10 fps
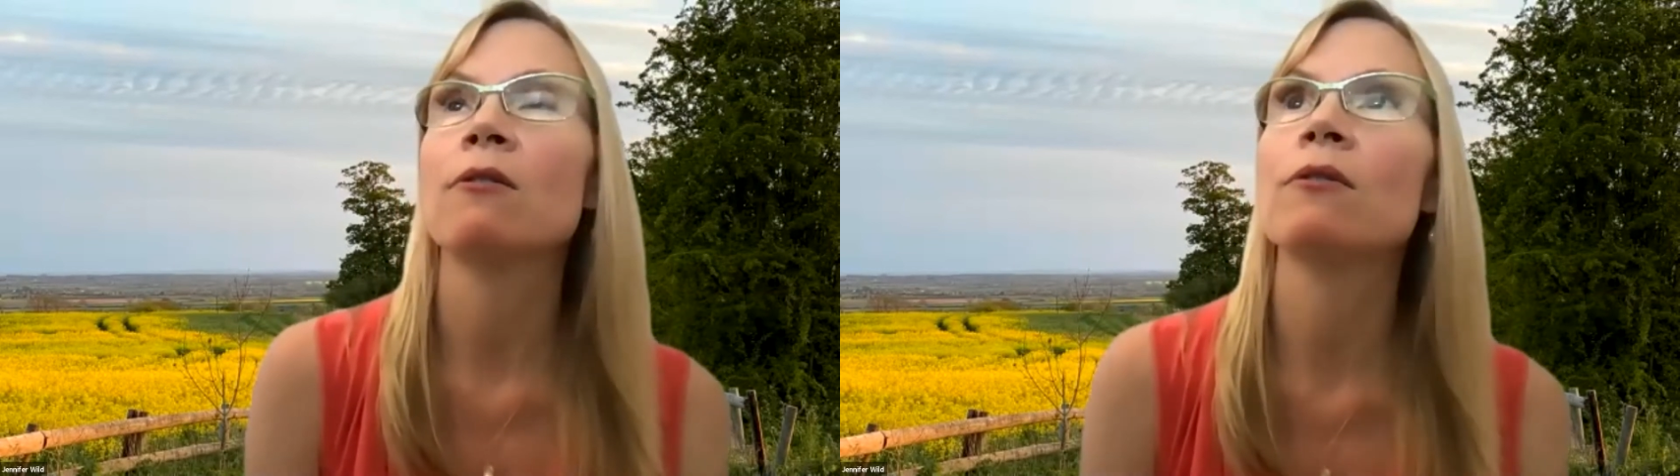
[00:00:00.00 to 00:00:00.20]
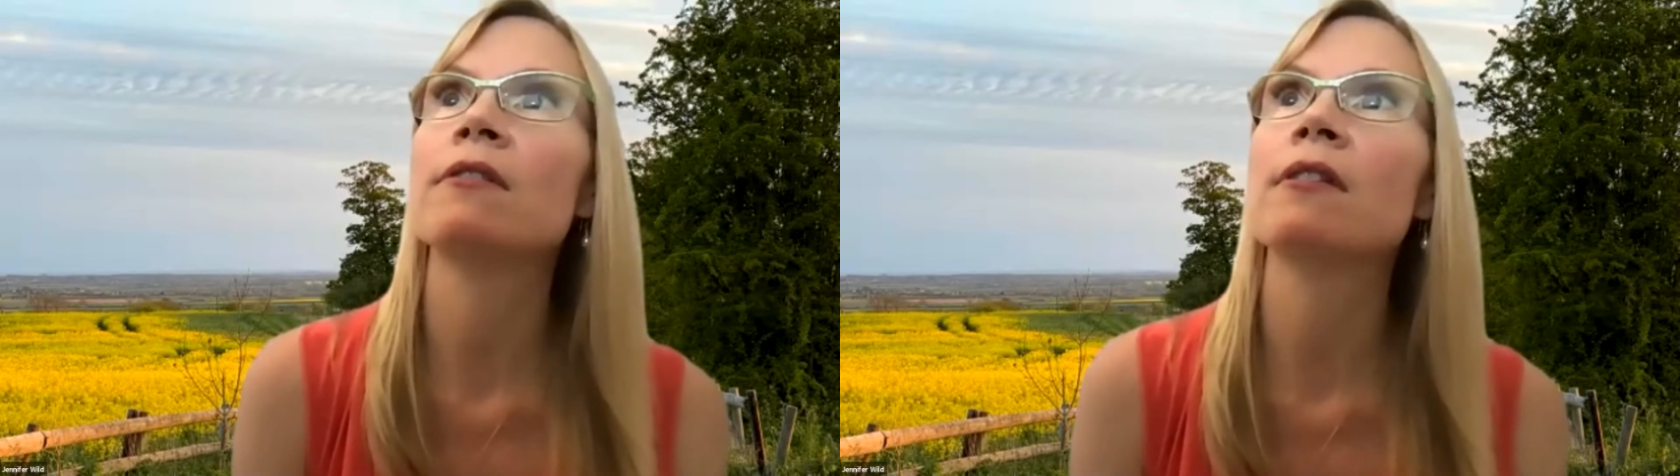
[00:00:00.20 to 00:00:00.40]

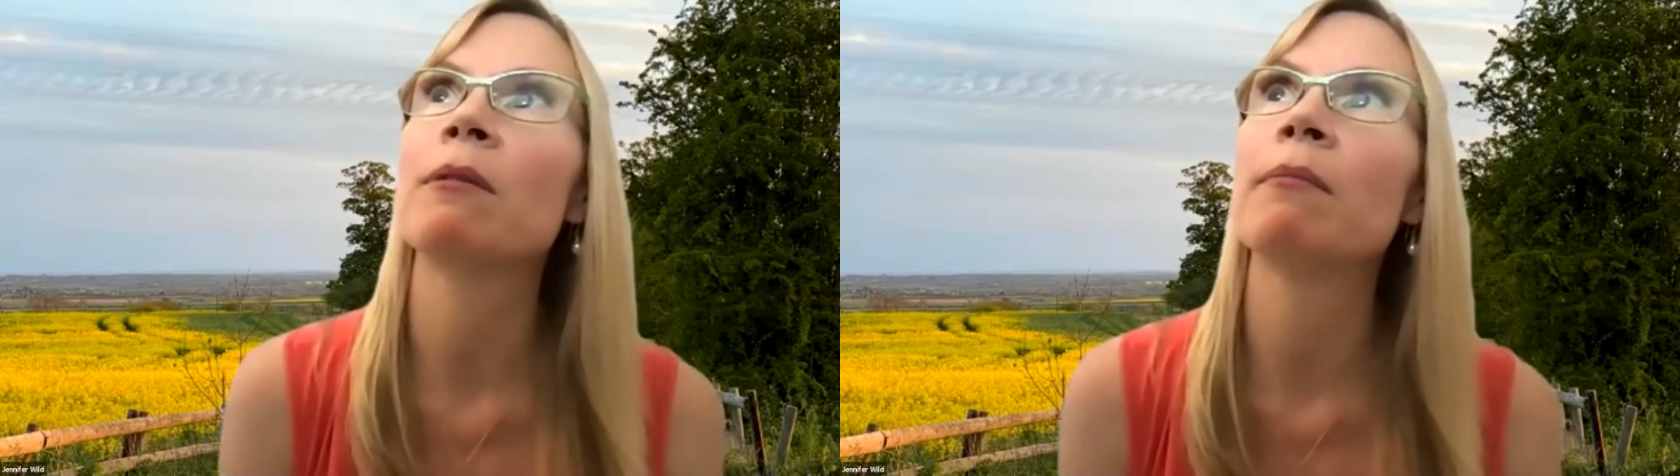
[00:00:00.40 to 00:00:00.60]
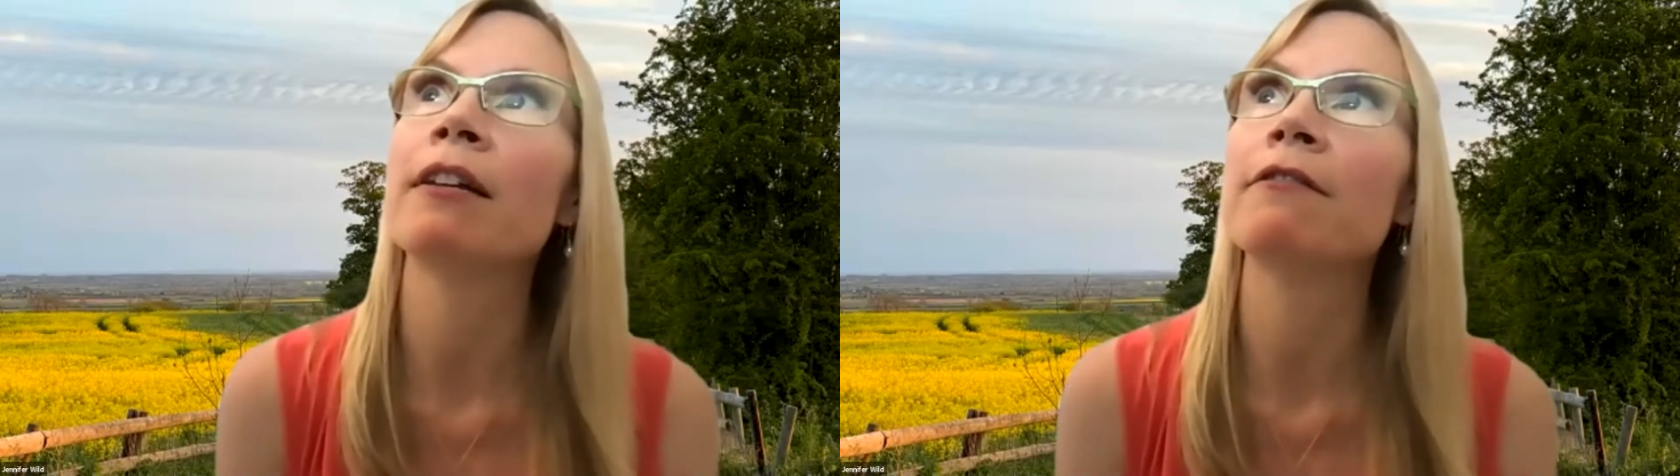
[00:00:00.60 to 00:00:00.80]

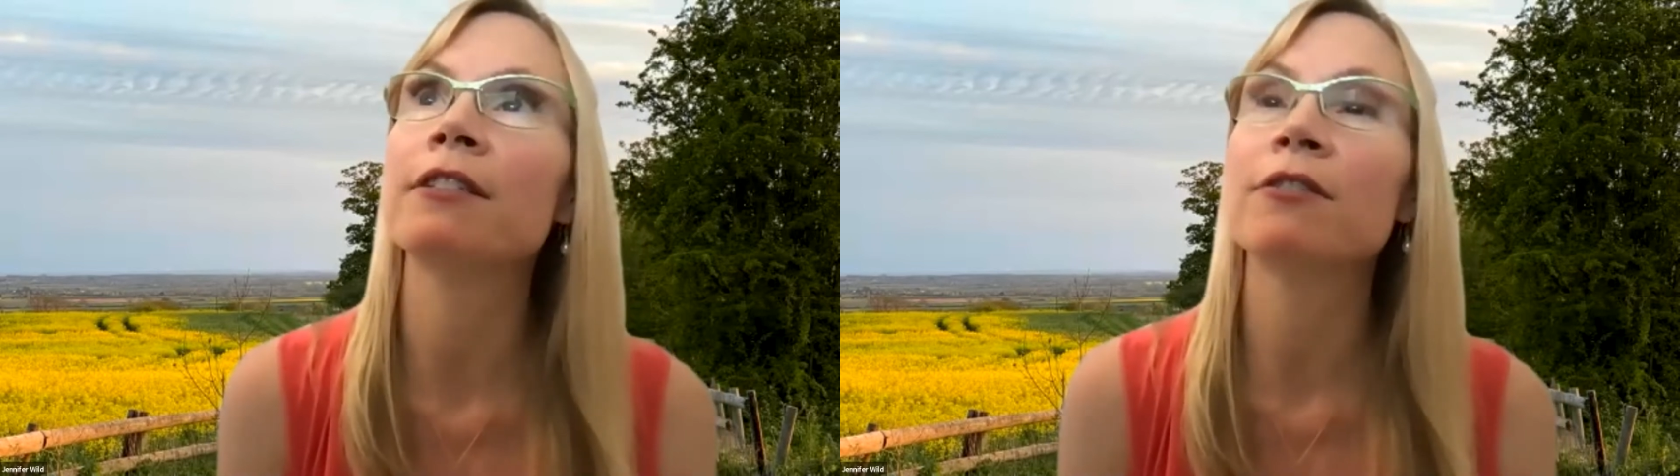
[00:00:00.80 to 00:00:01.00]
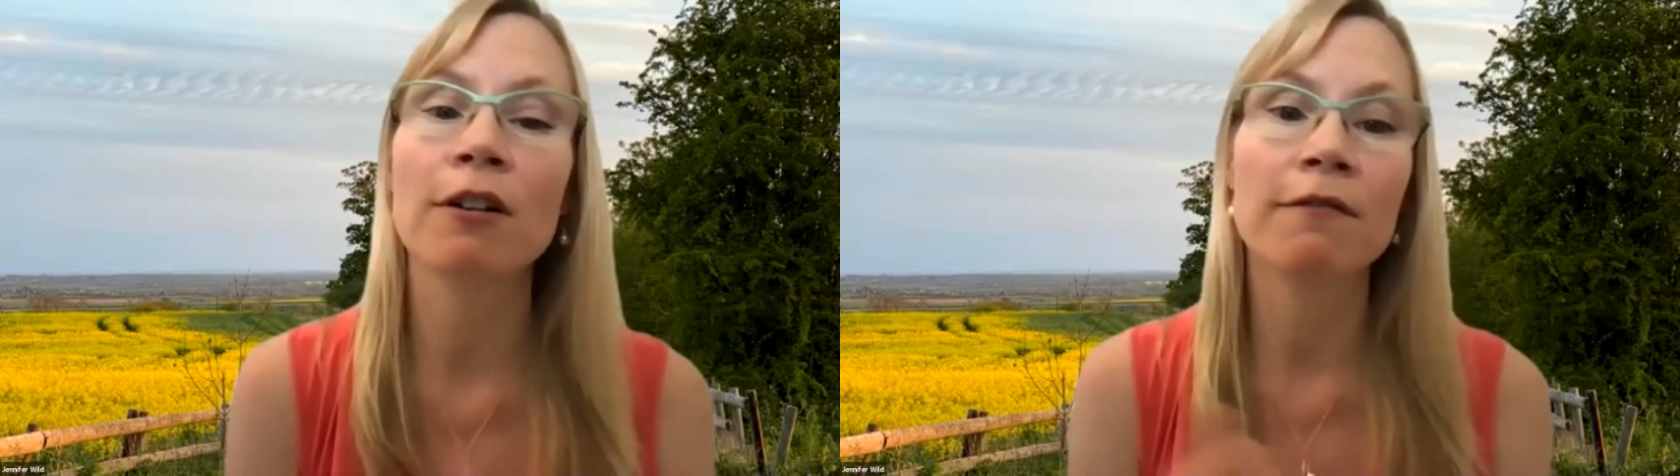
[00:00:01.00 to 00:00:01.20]
someone might
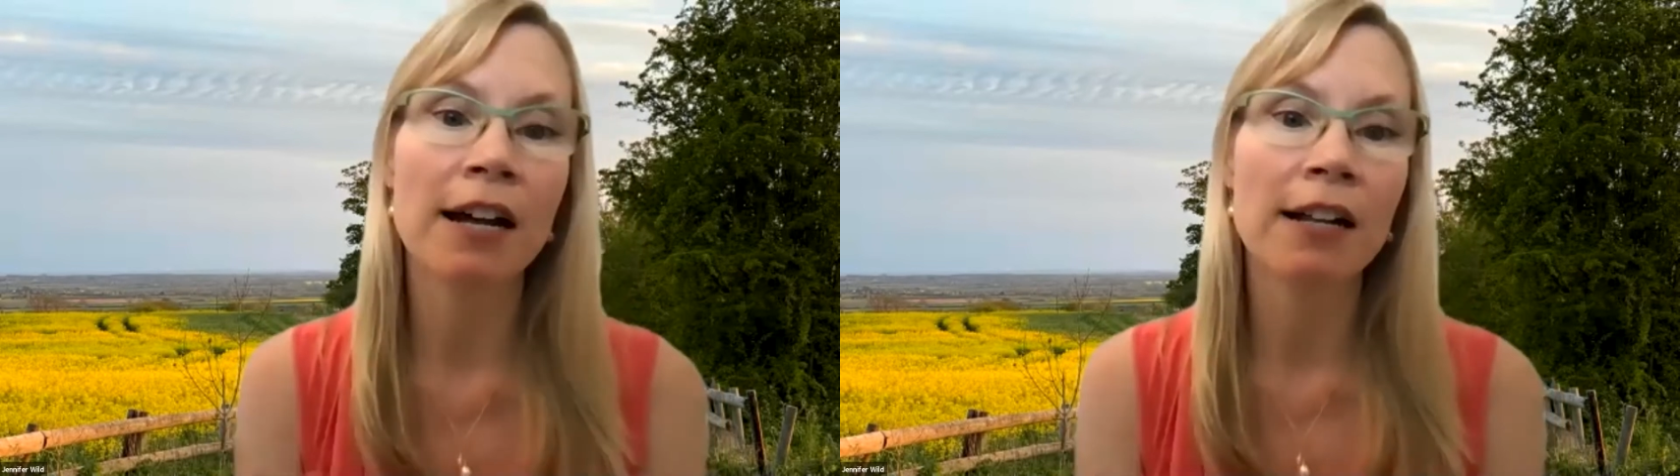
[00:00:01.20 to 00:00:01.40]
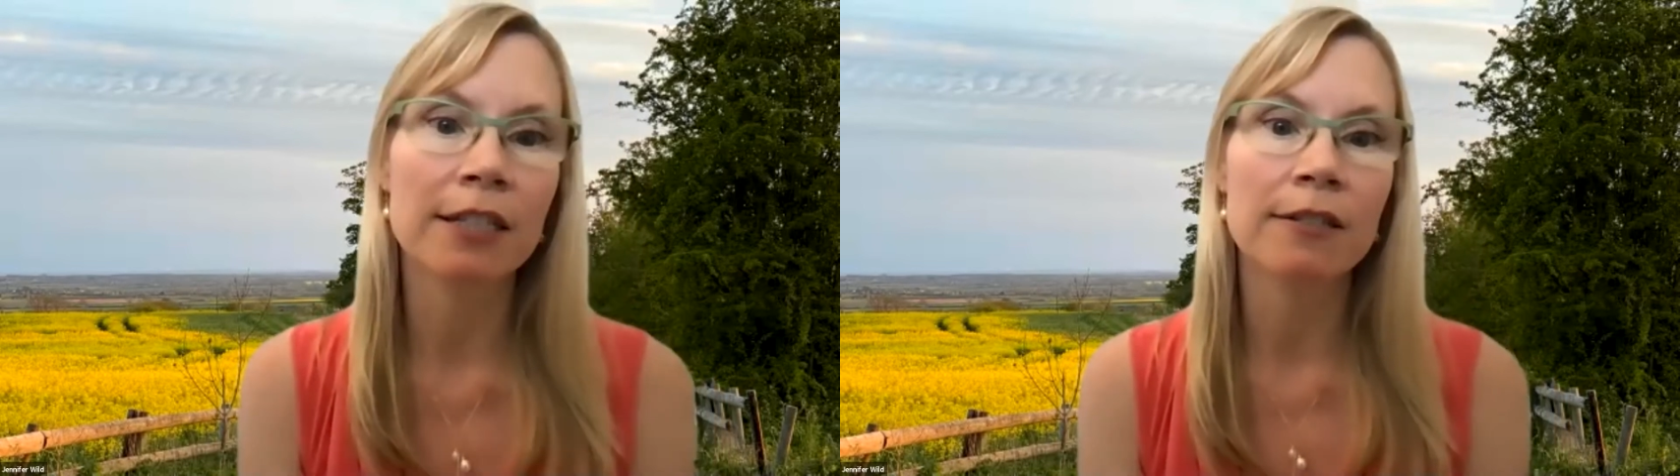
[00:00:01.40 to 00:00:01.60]
feel not
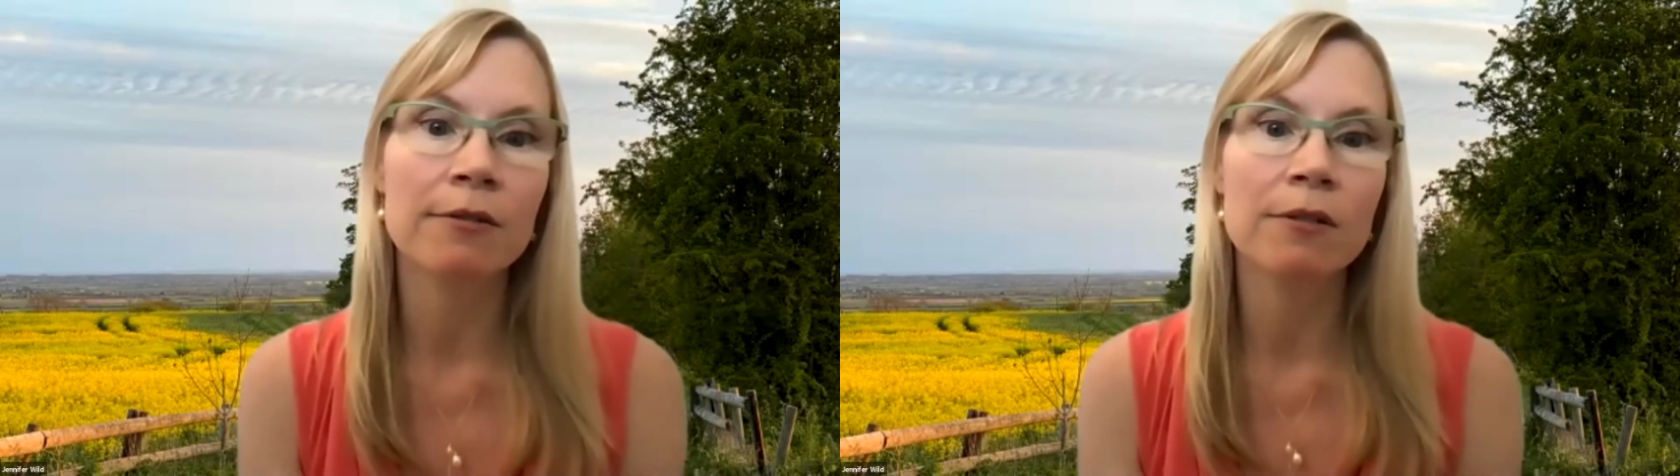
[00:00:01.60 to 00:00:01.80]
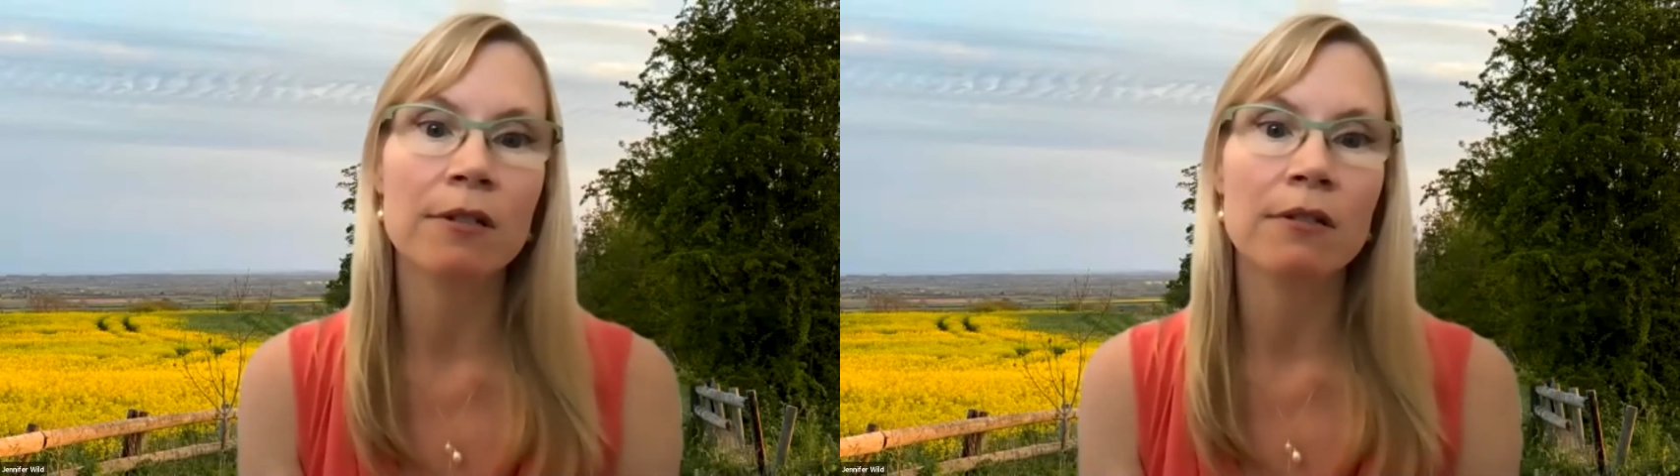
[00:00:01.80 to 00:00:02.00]
valued.